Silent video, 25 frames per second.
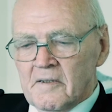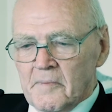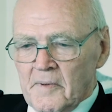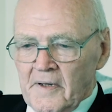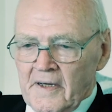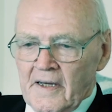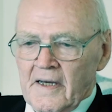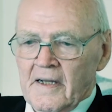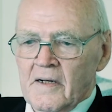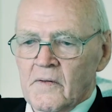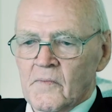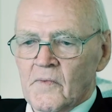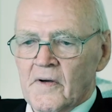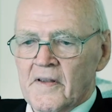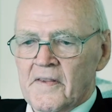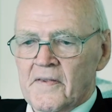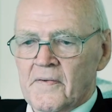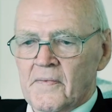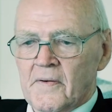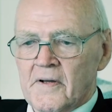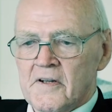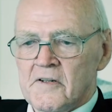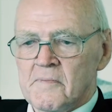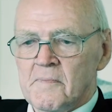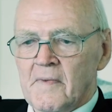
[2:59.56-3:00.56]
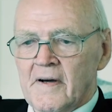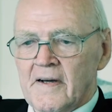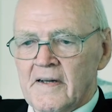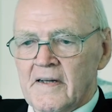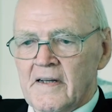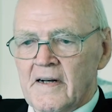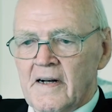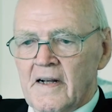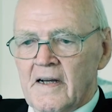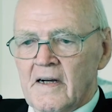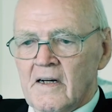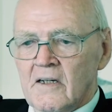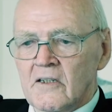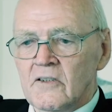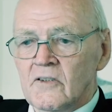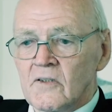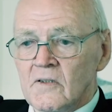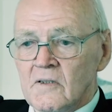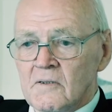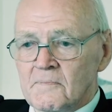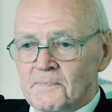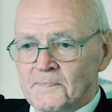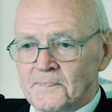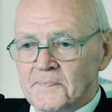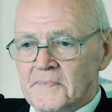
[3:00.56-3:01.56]
to begin with, was my great
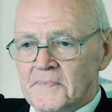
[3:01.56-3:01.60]
uncle.